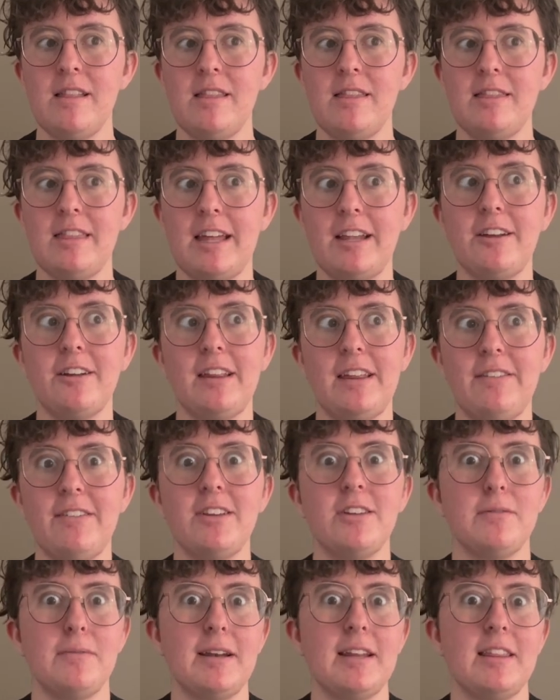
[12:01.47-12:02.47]
then you're leaving
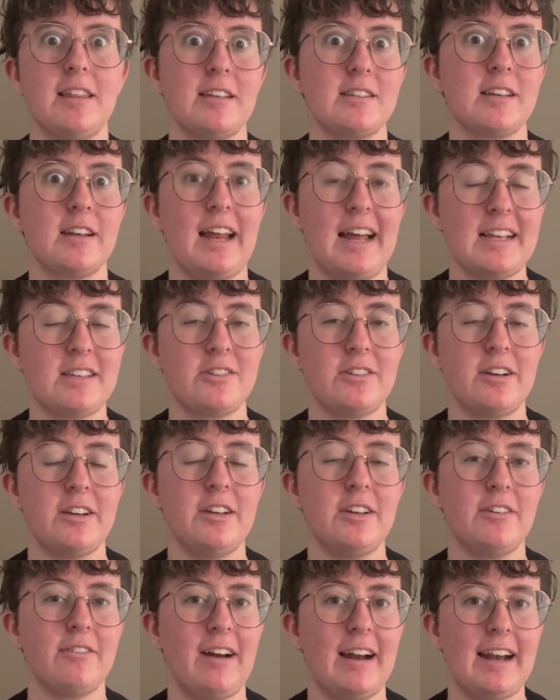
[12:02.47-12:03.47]
too many things unanswered and
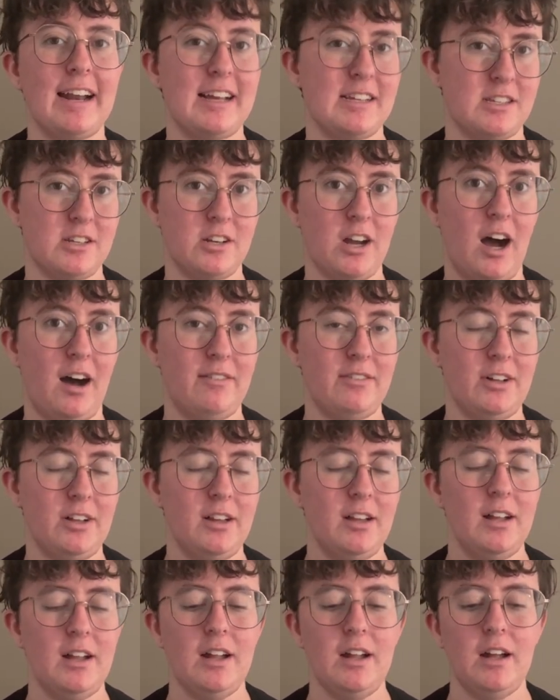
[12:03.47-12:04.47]
you can write it as a novel.
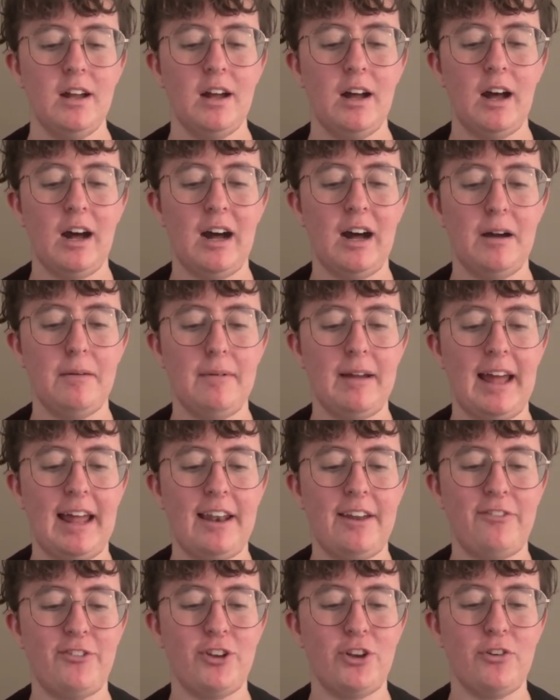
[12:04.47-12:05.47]
And
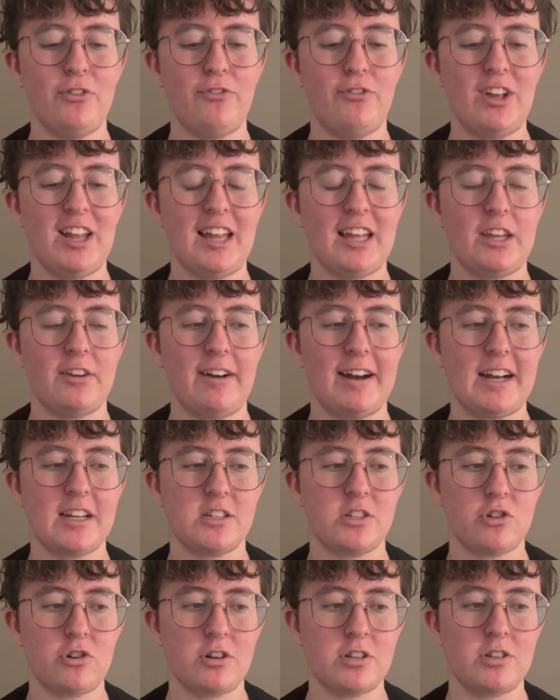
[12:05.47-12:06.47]
if you feel like you write it as
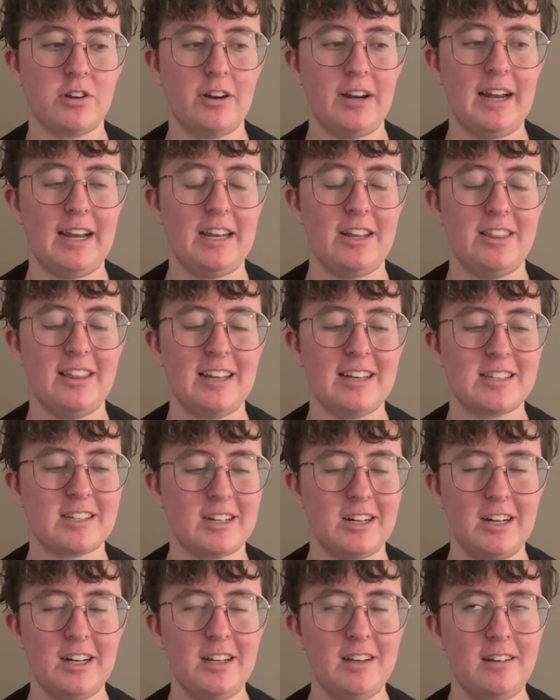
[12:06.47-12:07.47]
a short story and you think it's
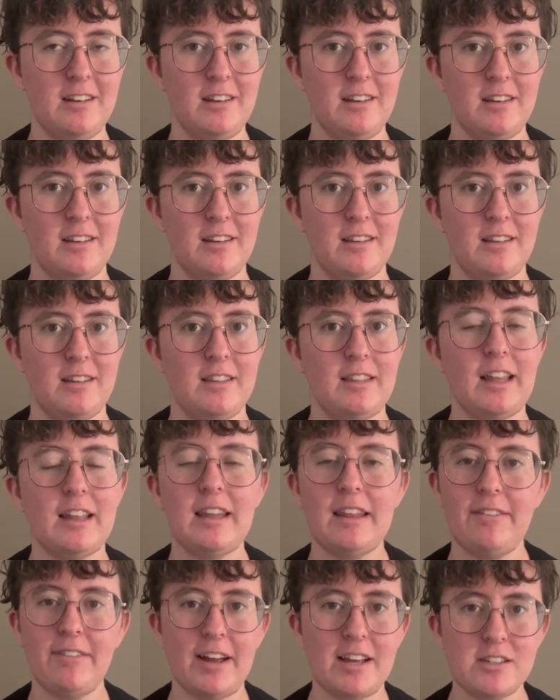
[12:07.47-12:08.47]
good, then
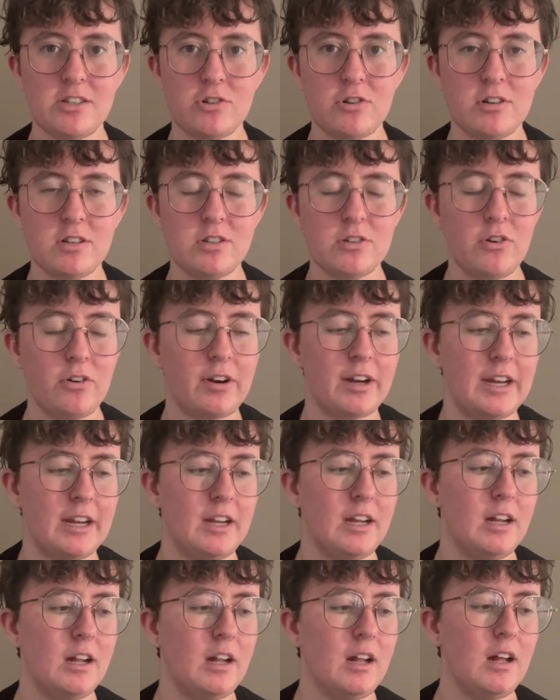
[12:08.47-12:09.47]
leave it as a short story.
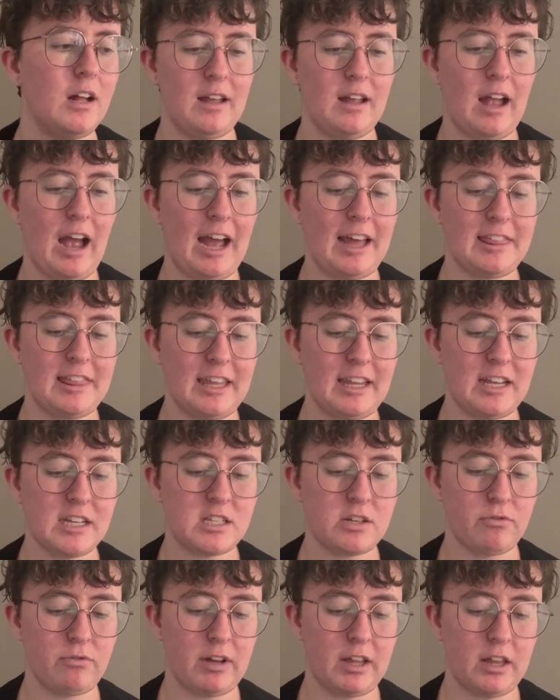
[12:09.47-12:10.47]
I think it's
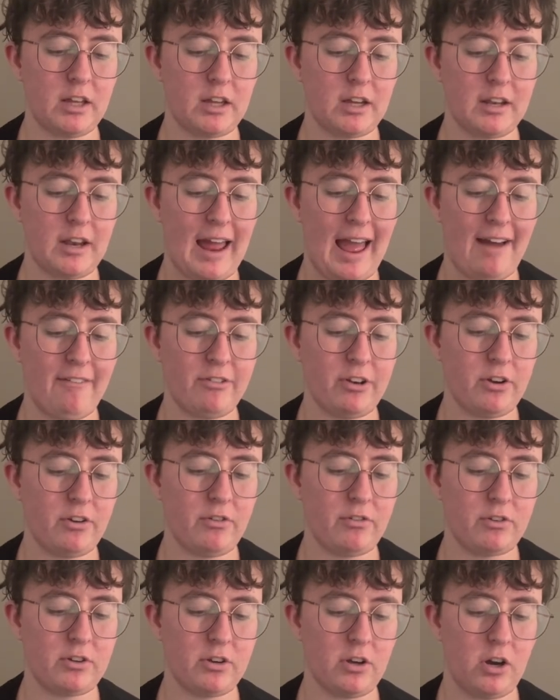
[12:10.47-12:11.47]
a really good
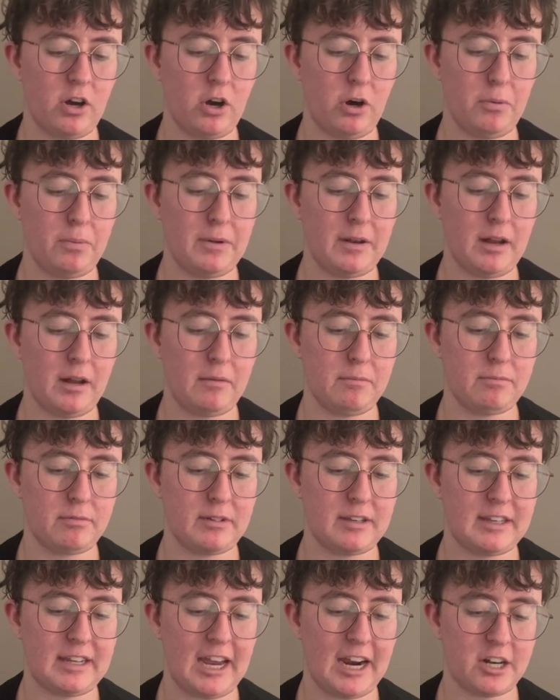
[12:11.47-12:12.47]
avenue to open up
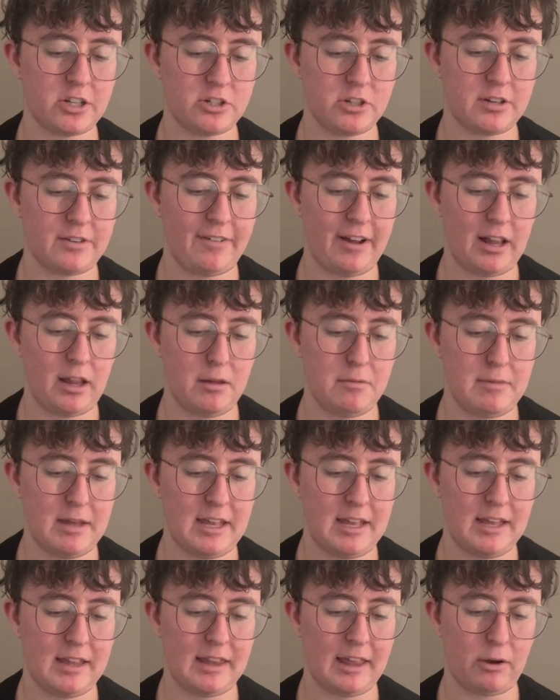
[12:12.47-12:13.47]
character
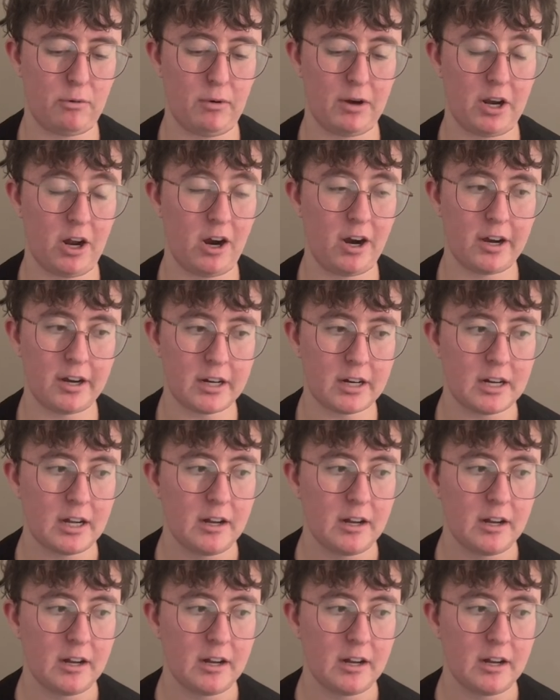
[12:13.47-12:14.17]
development in like one arc.